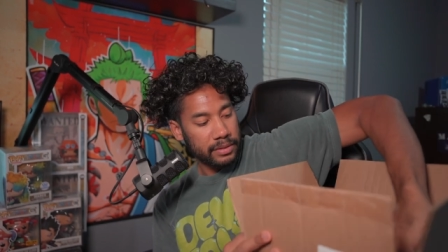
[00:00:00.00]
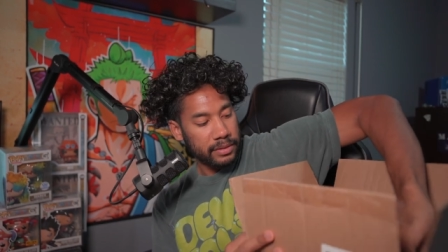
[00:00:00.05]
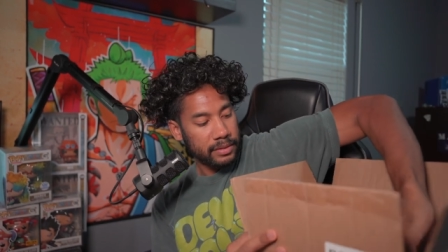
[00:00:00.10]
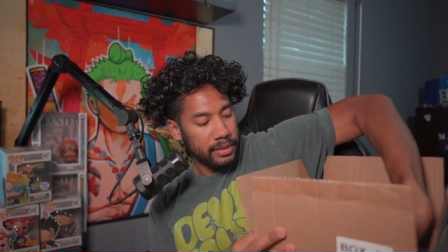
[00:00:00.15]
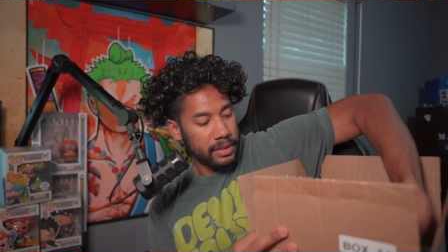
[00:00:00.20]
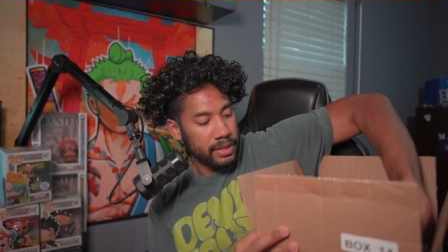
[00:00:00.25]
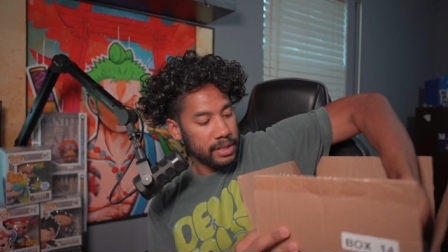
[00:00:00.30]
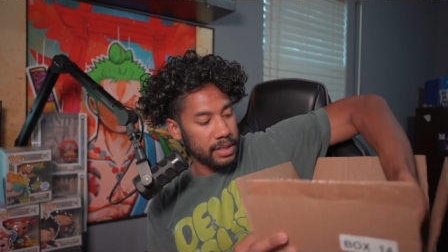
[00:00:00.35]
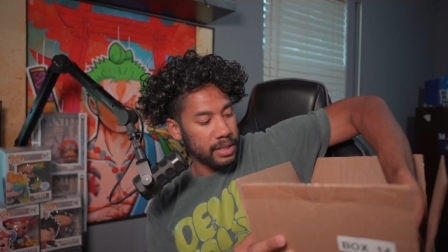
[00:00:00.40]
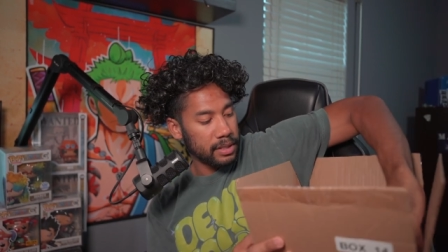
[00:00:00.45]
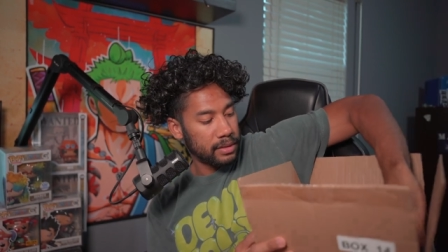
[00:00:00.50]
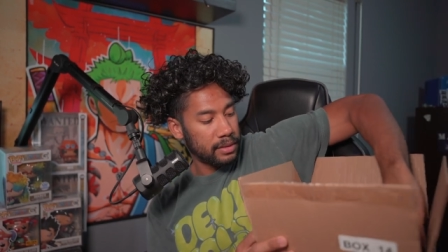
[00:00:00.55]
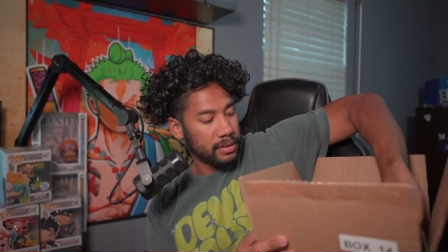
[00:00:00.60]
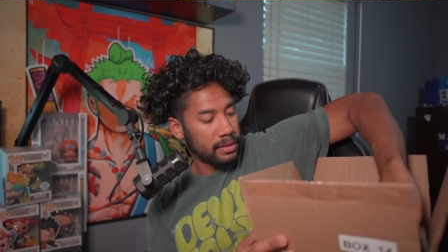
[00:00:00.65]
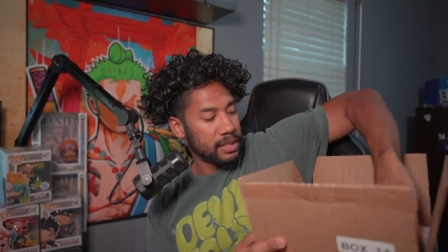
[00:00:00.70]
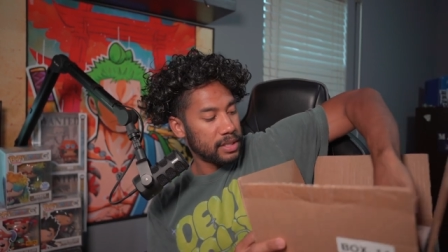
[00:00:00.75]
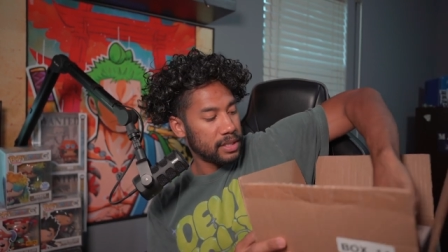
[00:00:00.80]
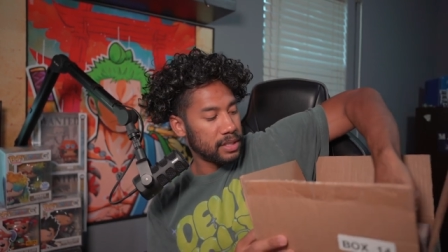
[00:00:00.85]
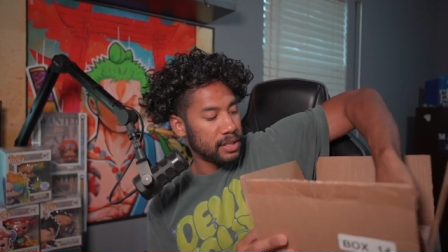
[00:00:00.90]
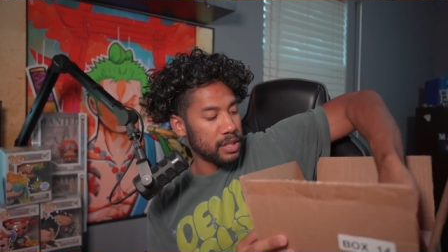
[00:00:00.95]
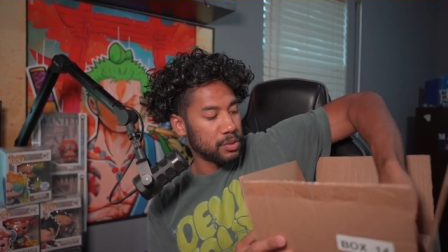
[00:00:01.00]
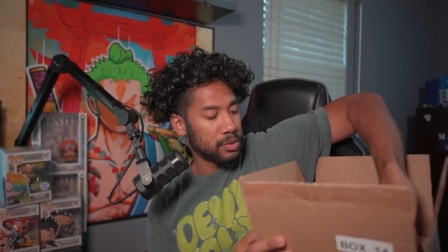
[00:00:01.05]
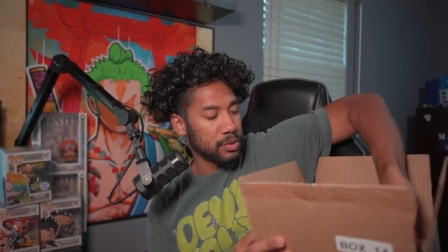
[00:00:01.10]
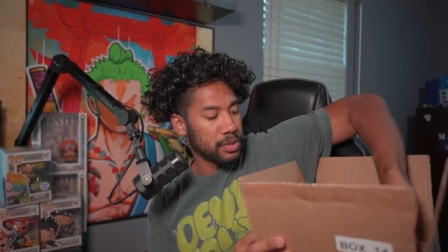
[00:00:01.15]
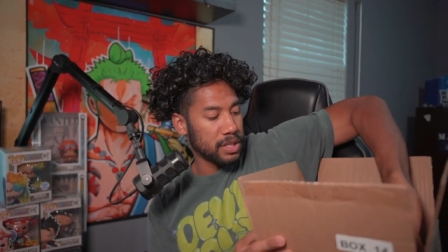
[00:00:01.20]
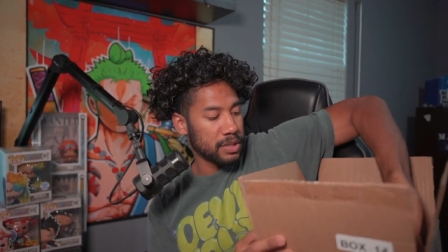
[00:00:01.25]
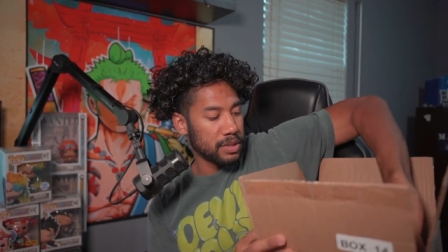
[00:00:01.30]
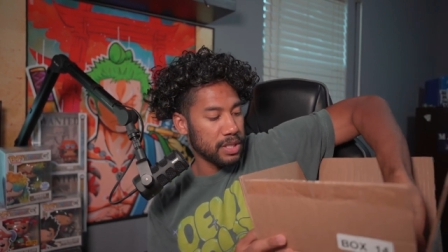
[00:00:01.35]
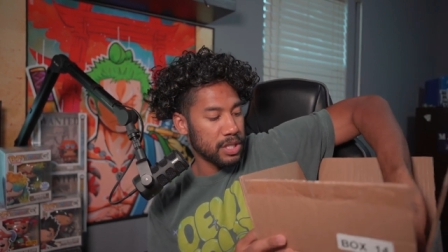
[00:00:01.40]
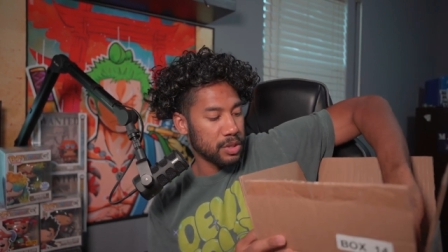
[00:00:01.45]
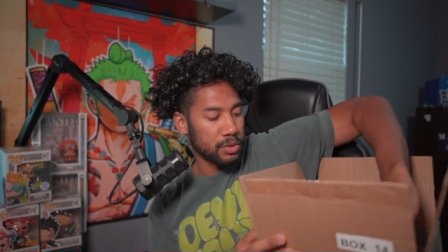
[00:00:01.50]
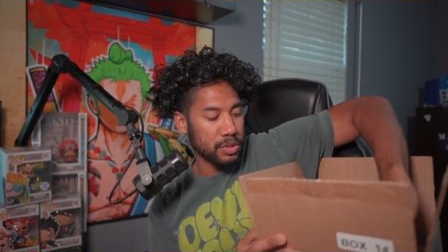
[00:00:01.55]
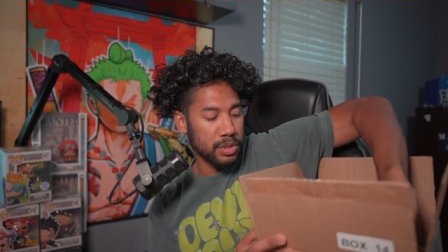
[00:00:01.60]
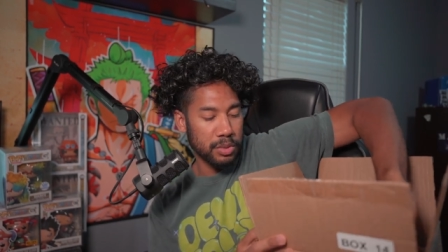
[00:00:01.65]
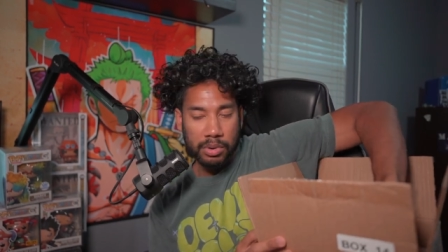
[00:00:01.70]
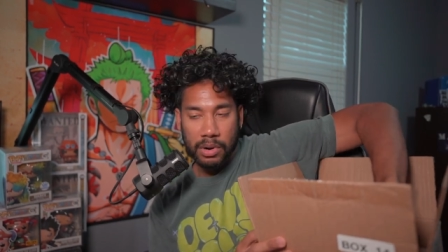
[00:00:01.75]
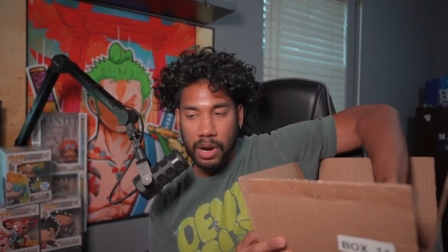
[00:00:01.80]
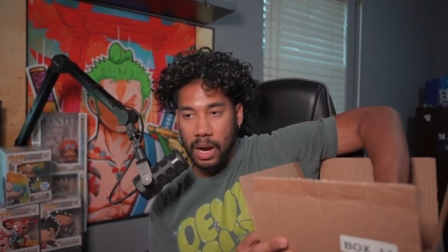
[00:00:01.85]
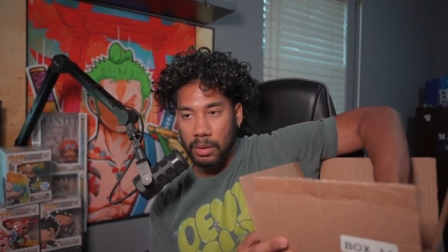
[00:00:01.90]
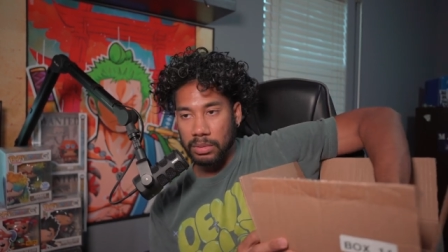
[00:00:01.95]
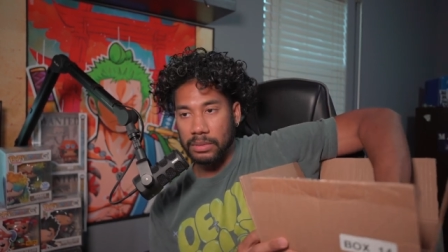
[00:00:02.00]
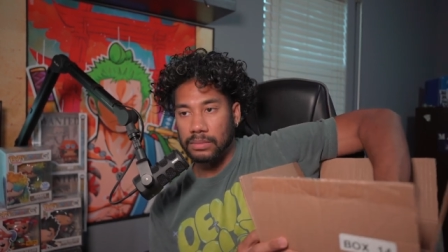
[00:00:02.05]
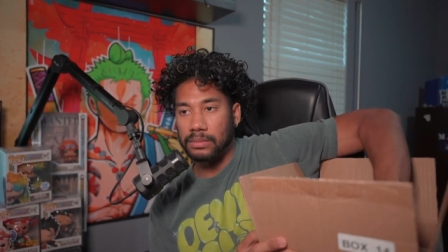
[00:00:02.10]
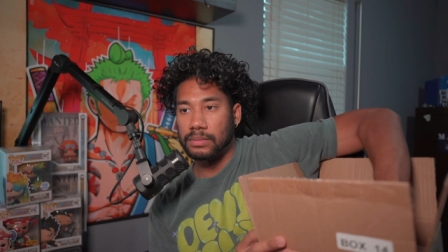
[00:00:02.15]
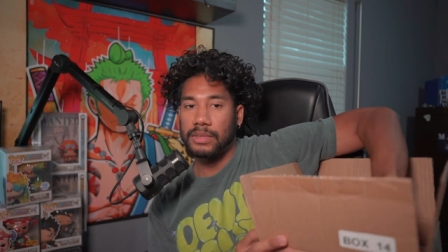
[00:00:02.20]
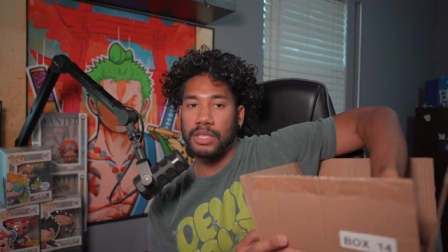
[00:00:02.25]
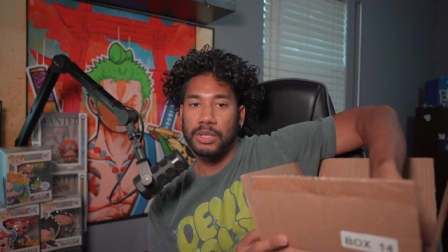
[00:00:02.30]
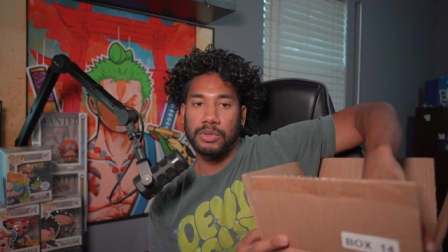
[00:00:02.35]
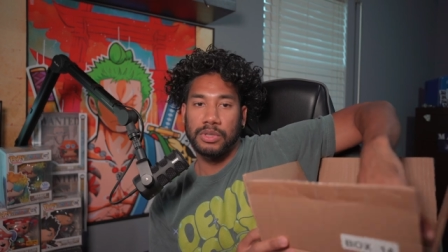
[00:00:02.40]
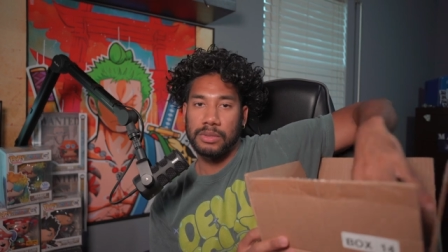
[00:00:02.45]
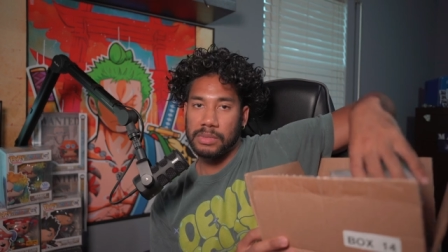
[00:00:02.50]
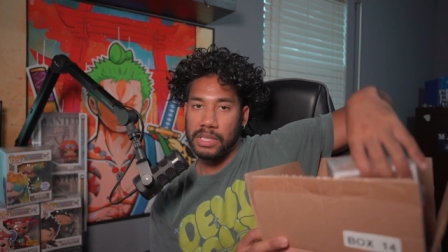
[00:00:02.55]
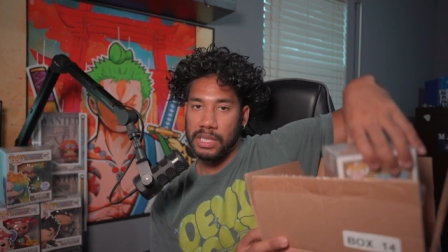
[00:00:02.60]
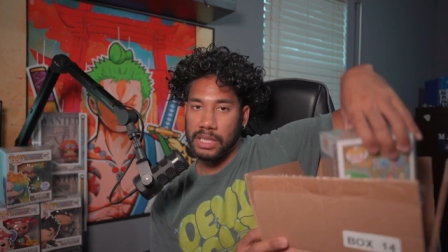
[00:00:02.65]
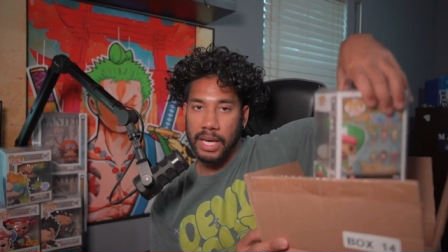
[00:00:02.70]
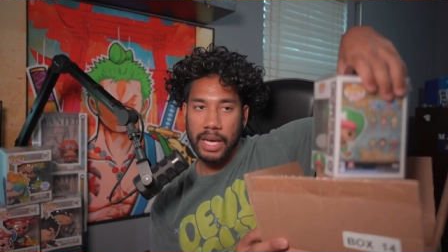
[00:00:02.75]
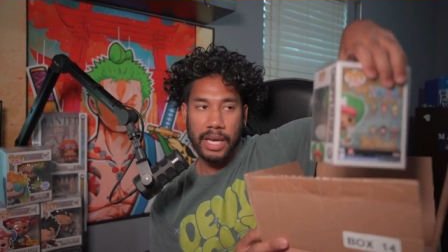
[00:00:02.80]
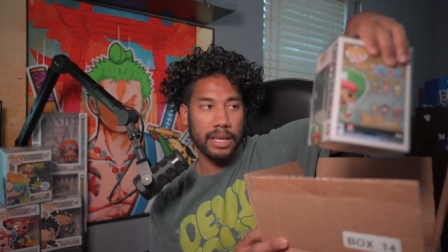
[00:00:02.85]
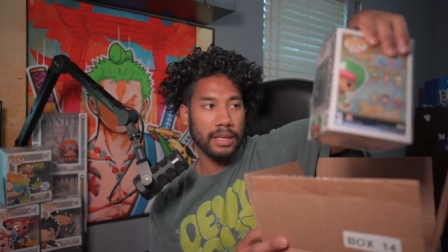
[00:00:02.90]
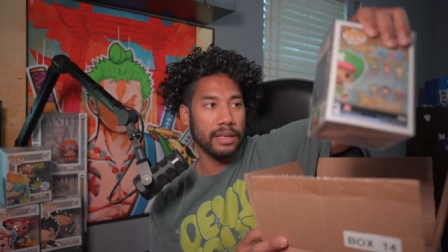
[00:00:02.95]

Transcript: See, this this was a this was a problem. This was a mistake.